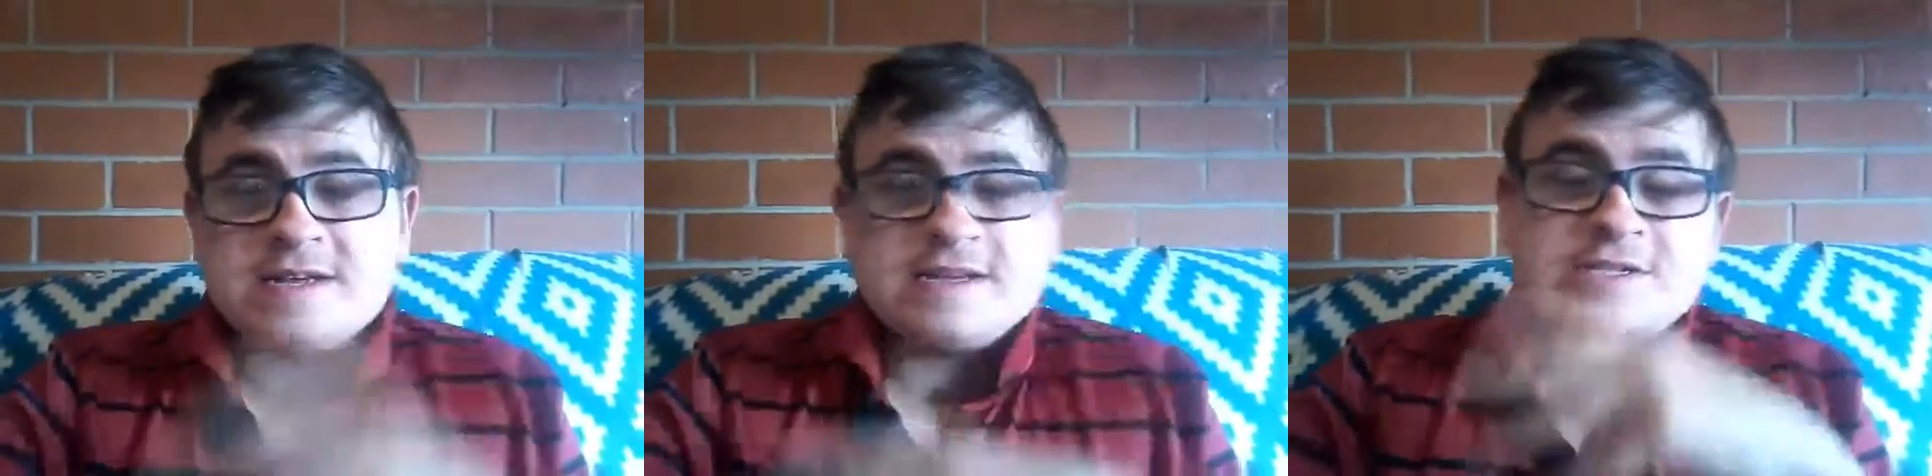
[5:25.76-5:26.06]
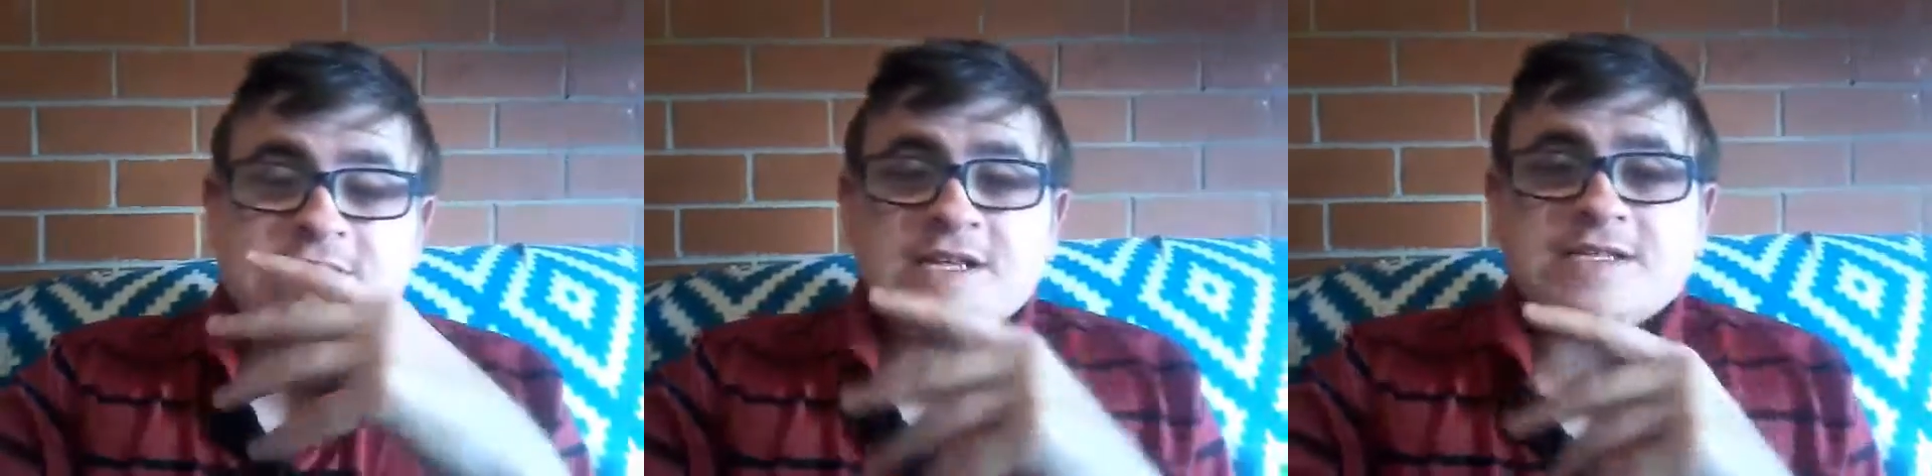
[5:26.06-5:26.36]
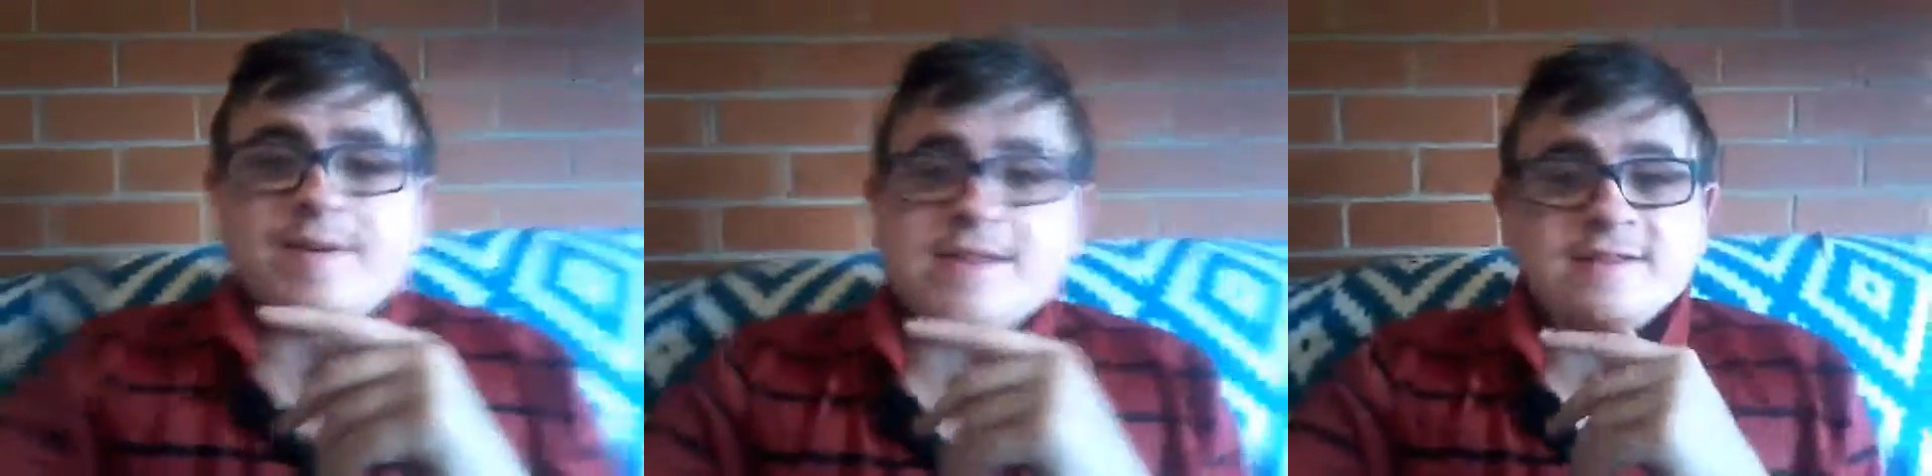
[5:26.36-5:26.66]
So that
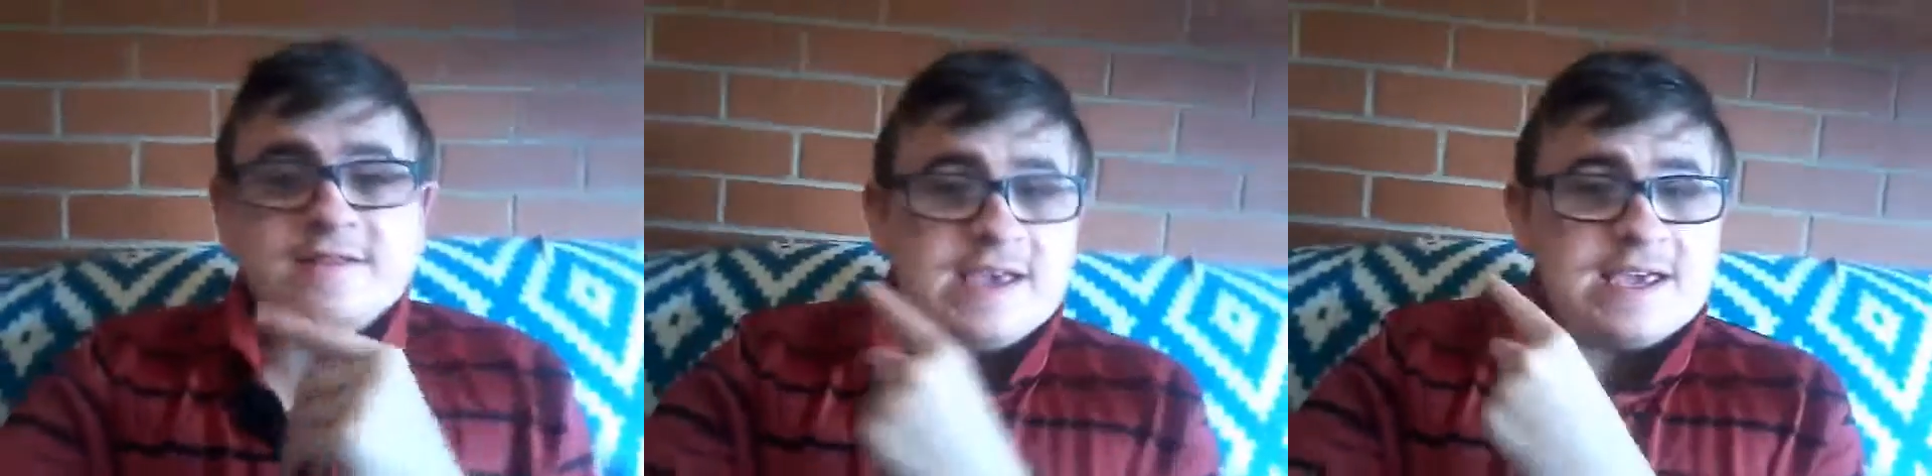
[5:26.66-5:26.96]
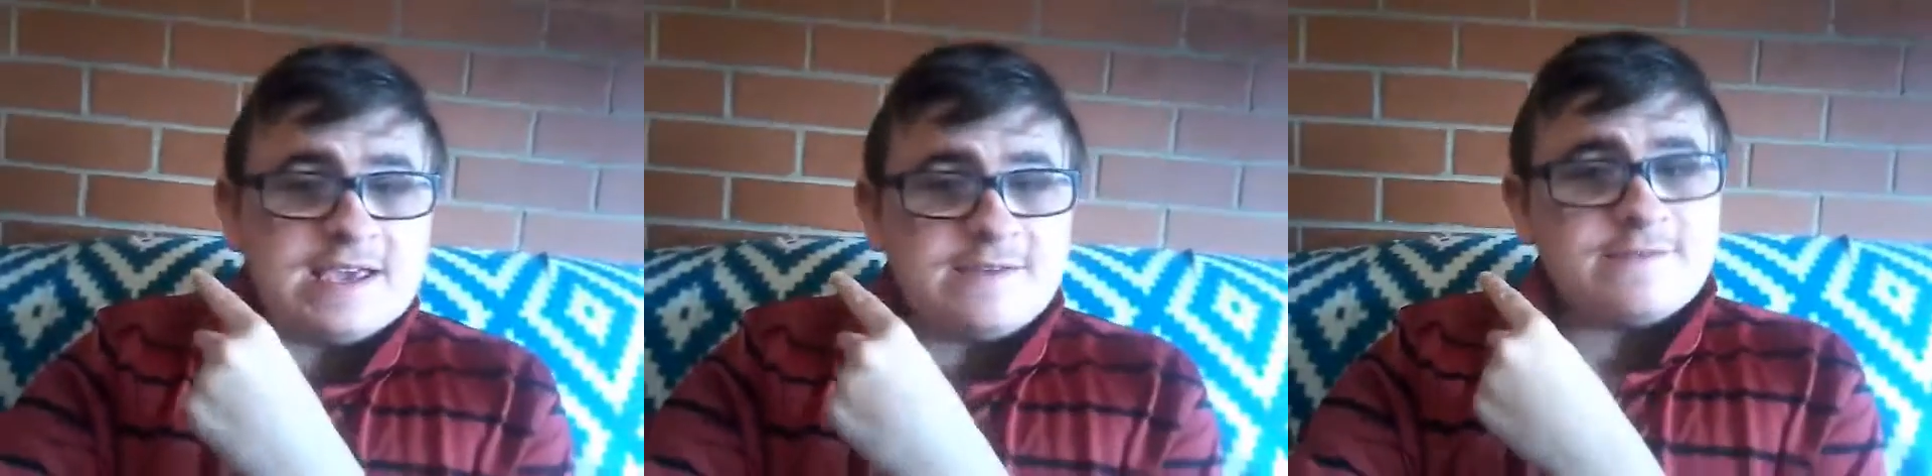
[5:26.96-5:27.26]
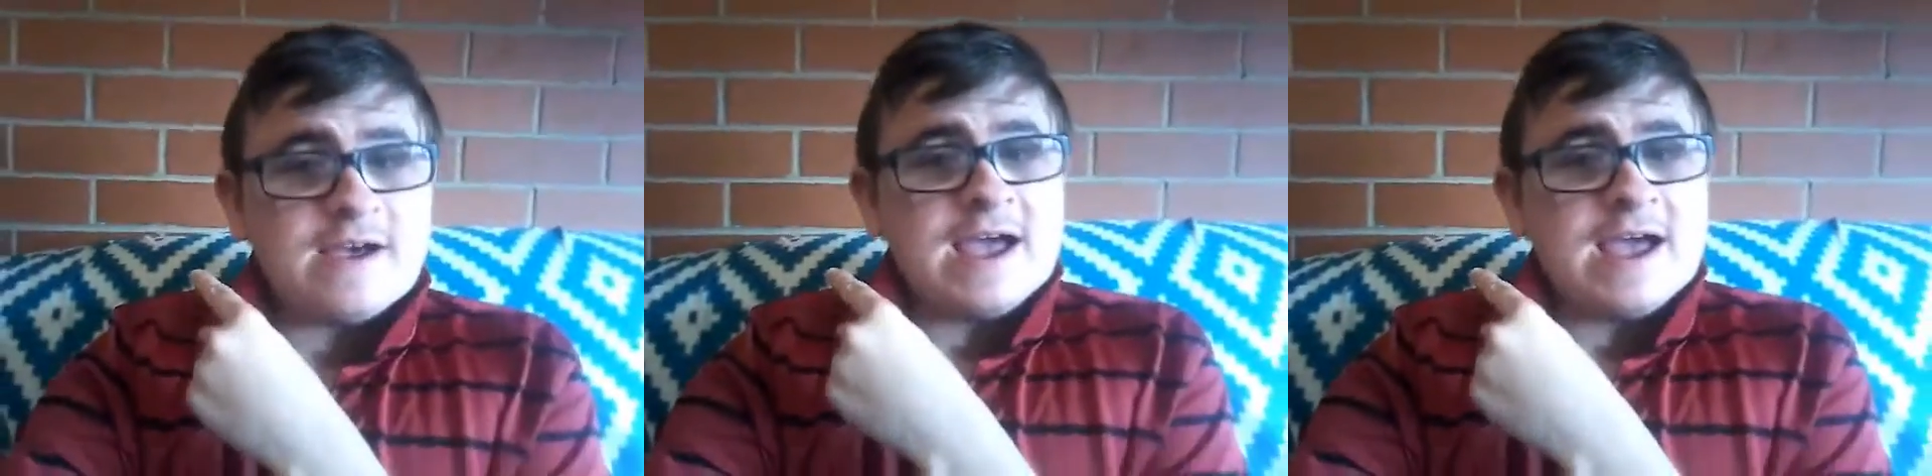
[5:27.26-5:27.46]
Sheila's about to leave,